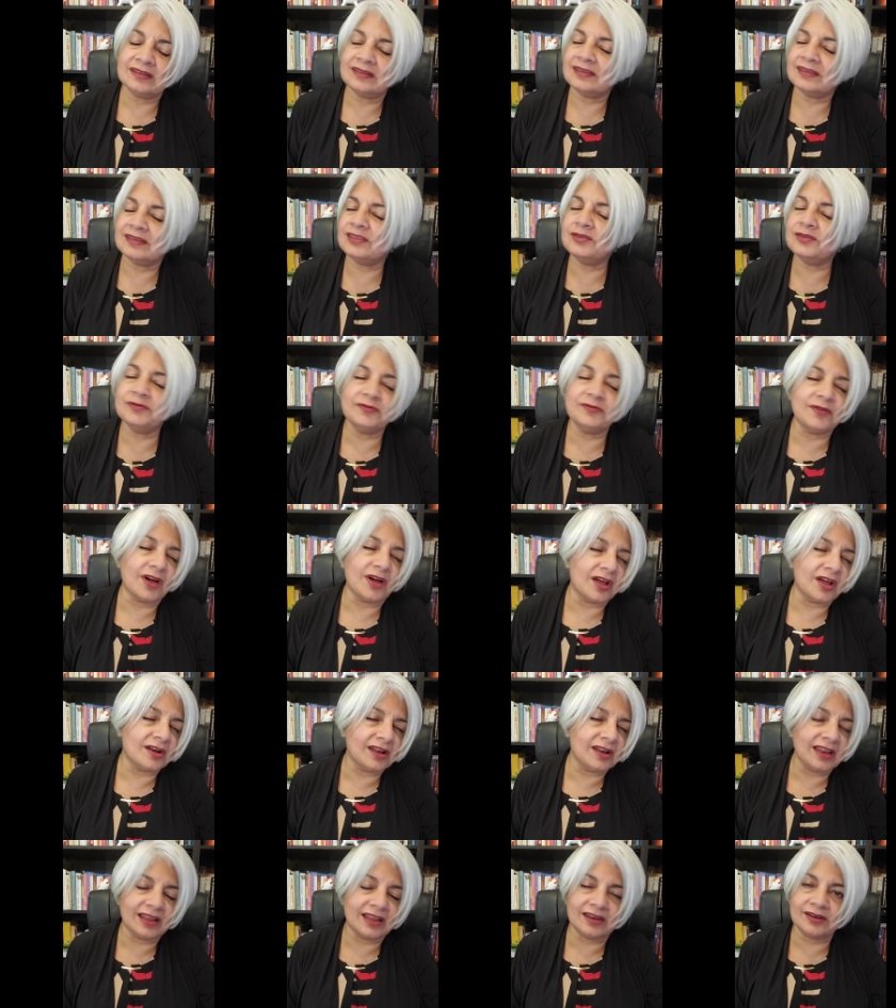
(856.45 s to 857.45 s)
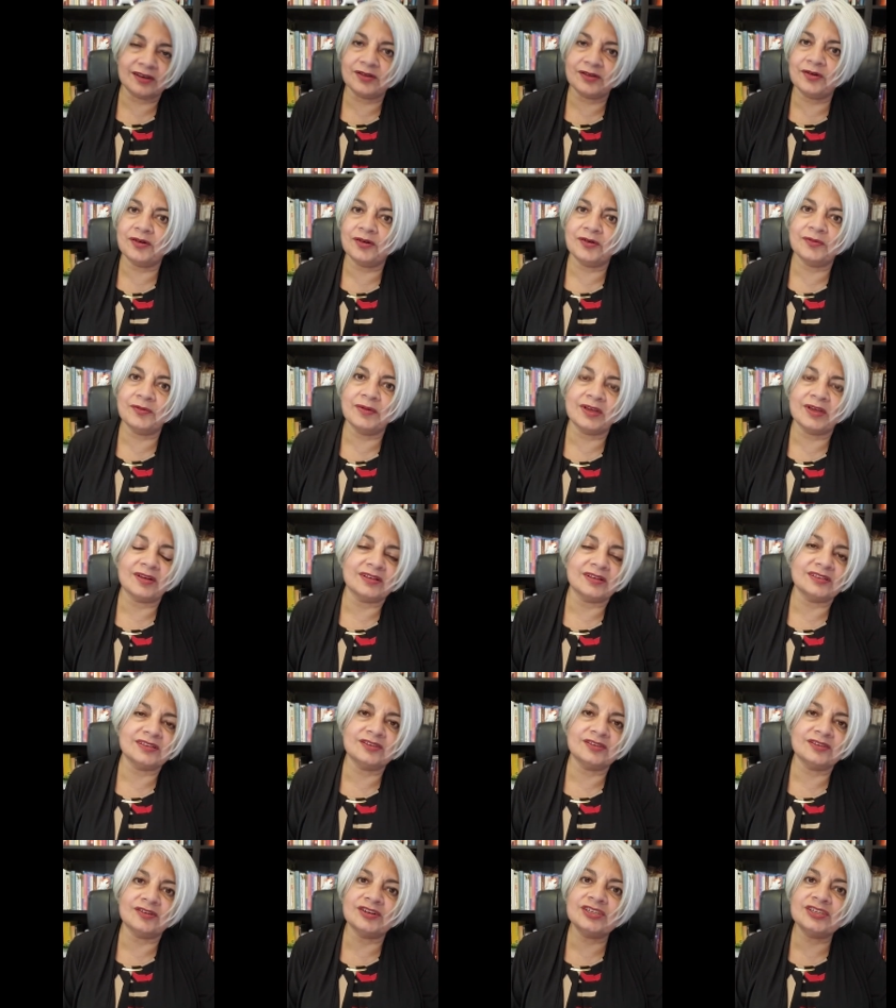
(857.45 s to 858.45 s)
you gotta let it go because
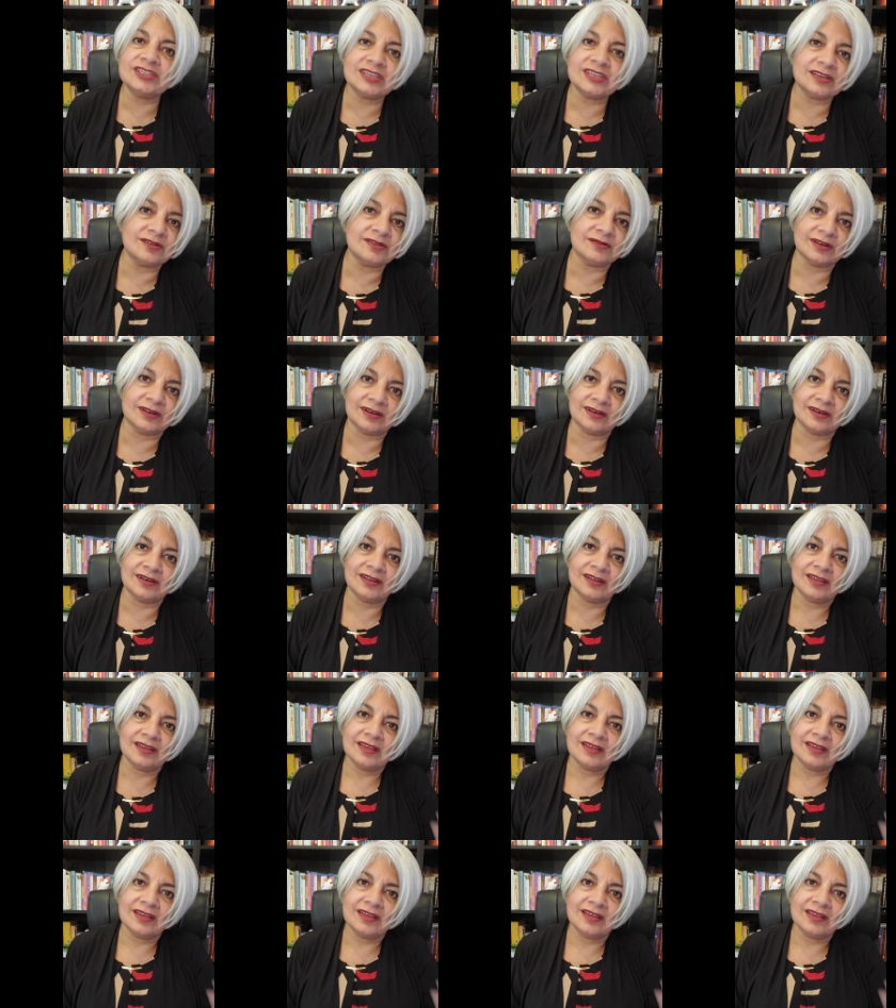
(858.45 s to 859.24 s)
your children